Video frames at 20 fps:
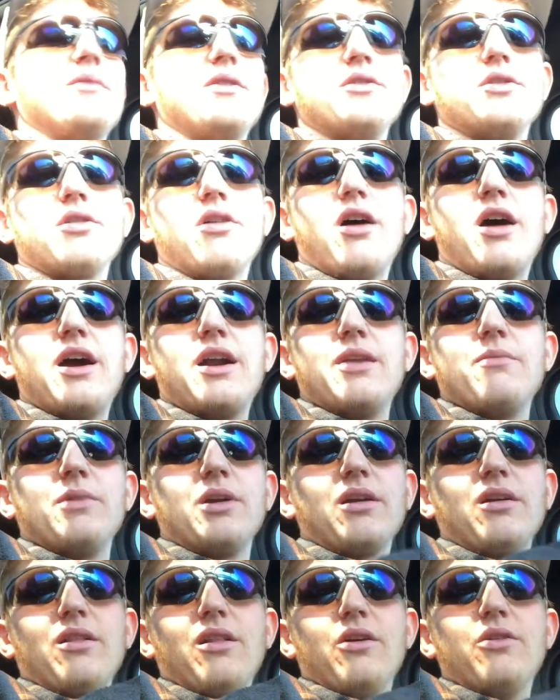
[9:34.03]
Tridem
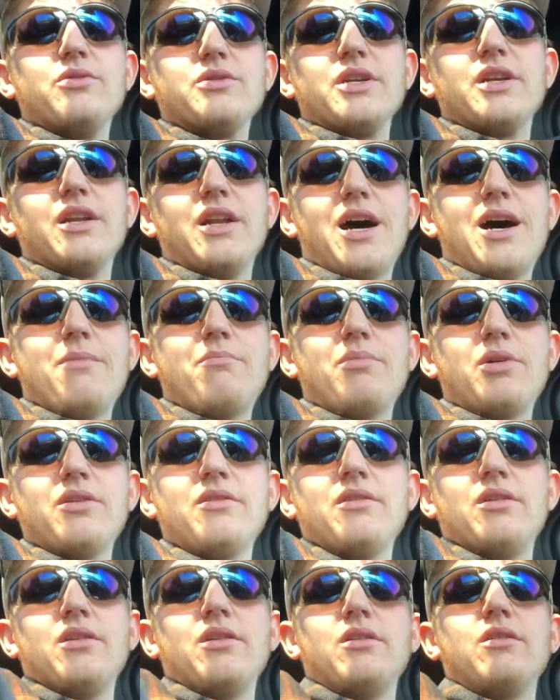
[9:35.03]
and close it up.
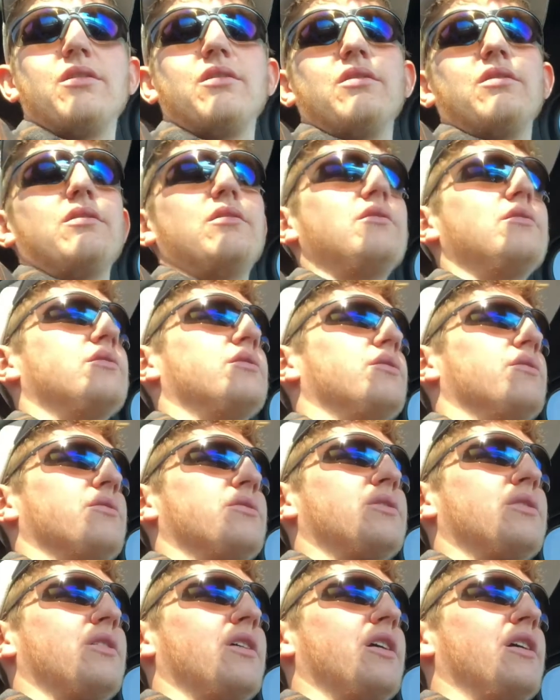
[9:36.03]
So
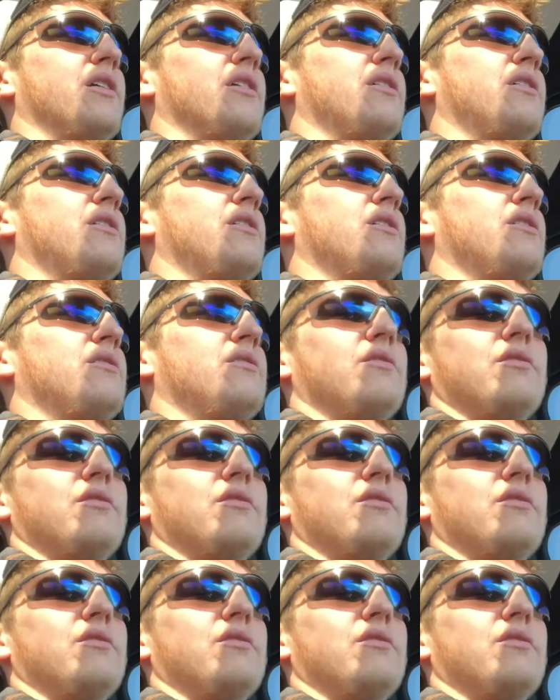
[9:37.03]
it's like